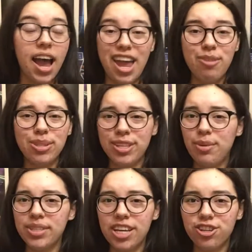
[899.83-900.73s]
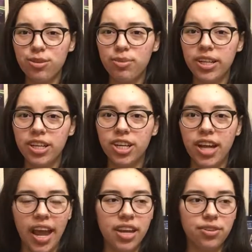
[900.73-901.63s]
It was actually a really good
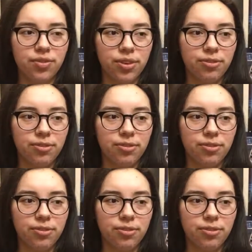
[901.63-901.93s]
end for